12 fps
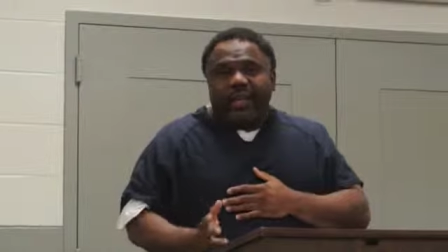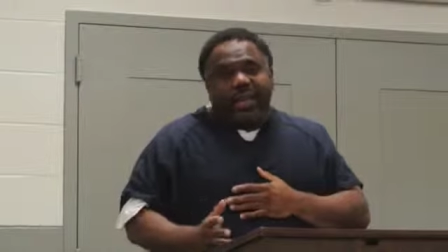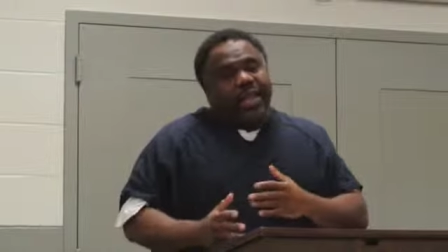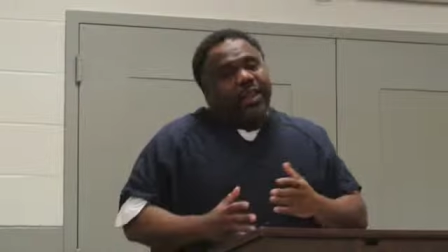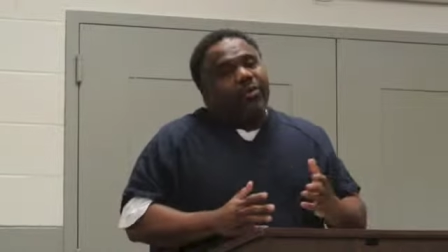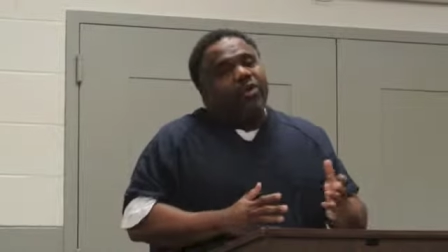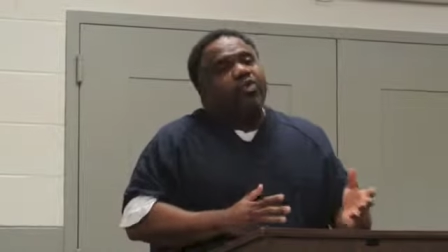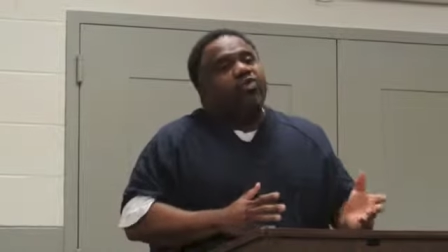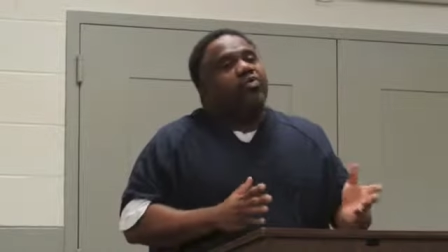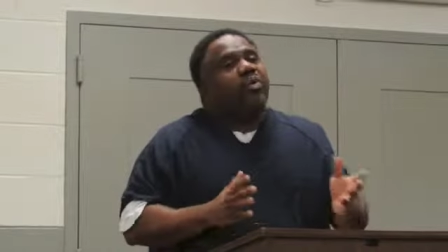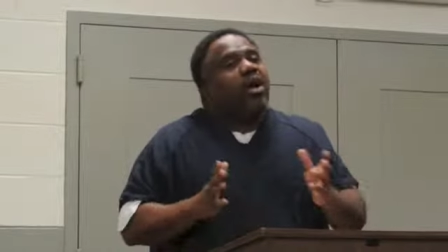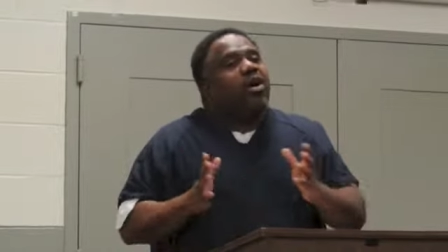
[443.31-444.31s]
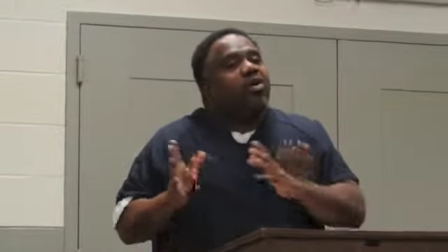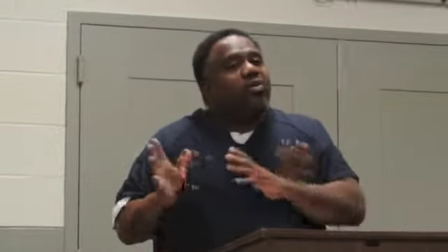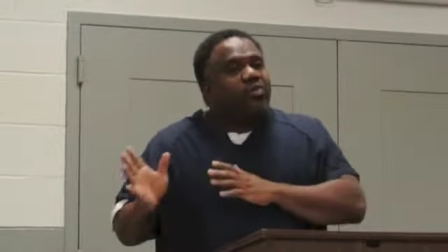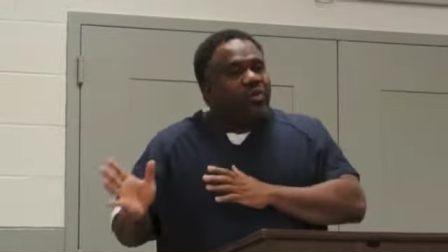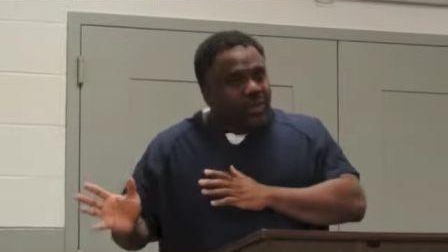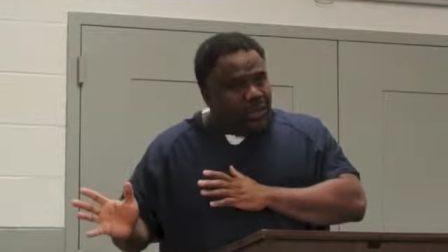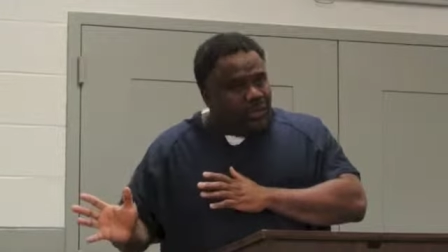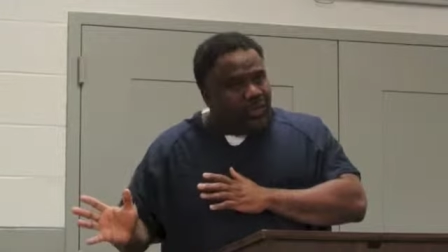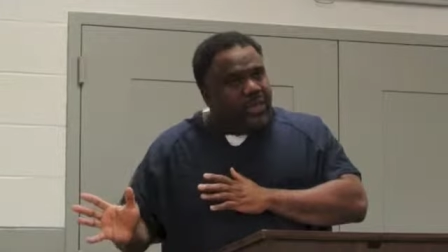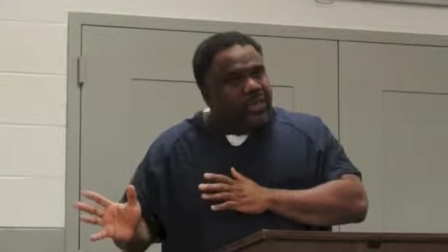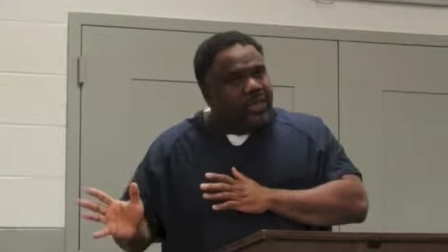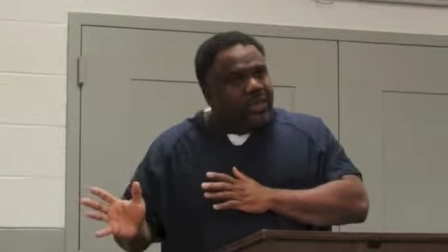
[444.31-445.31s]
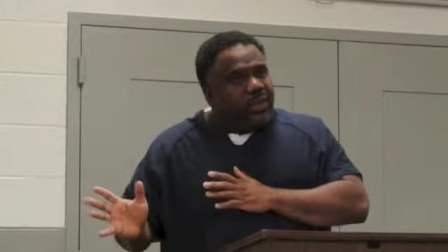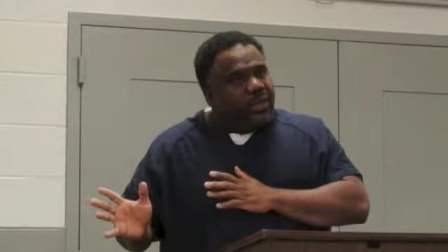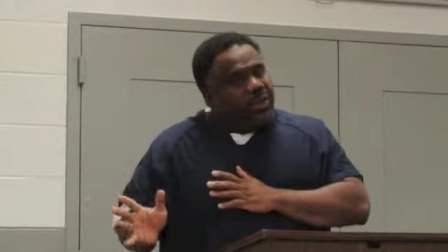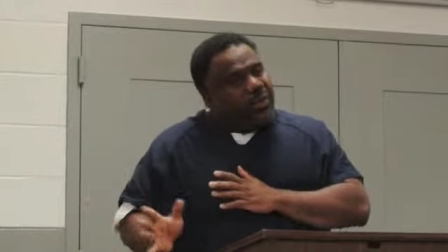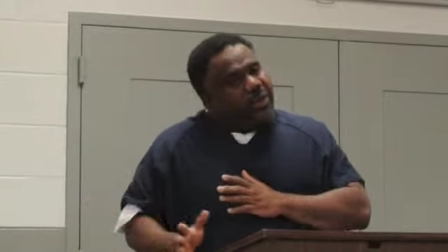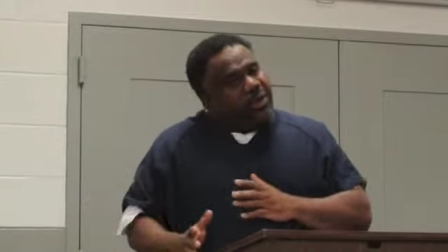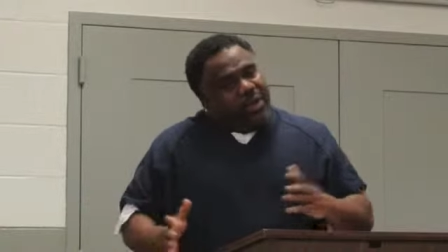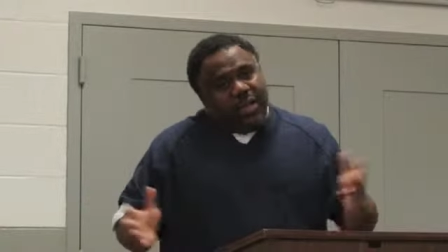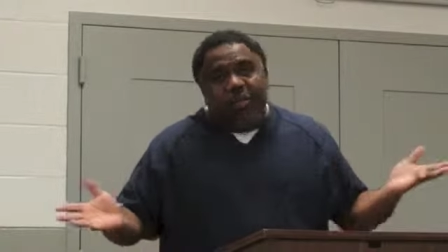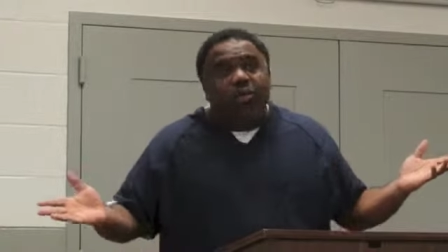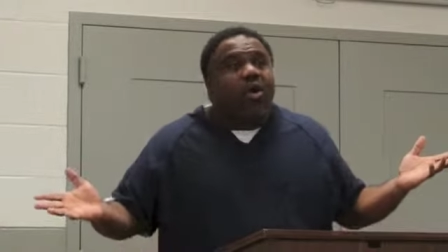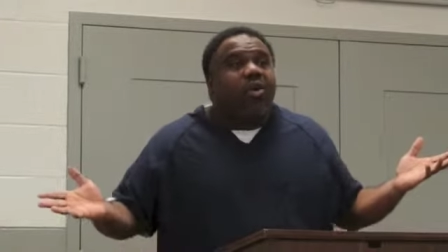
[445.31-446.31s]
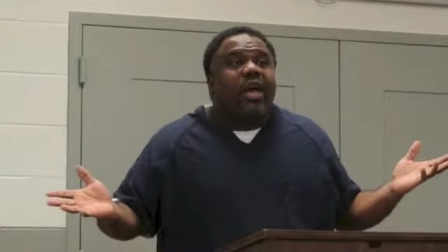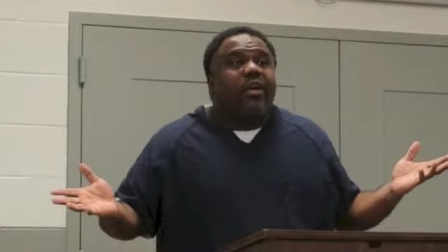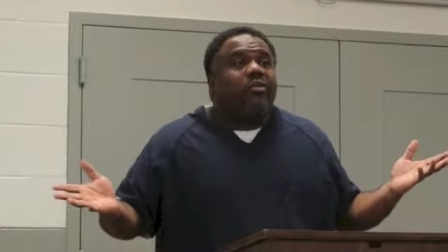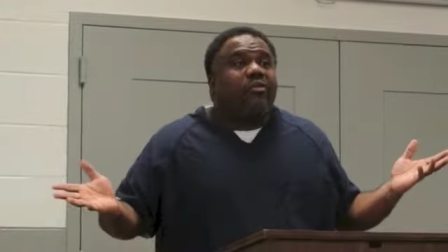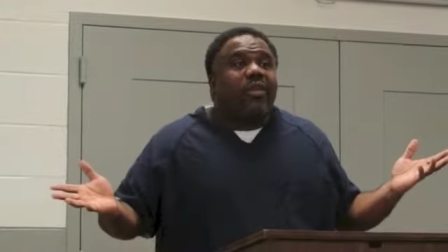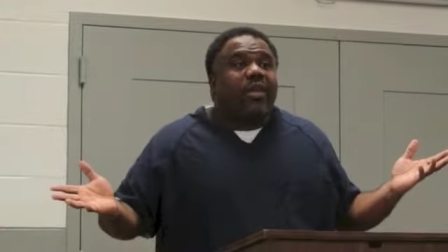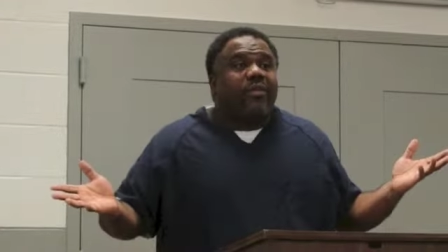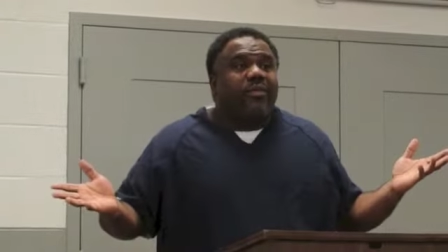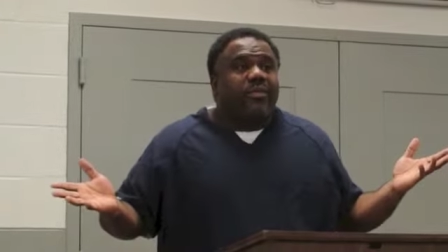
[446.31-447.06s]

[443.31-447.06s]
And I'm going to choose my own direction. And walk out on faith.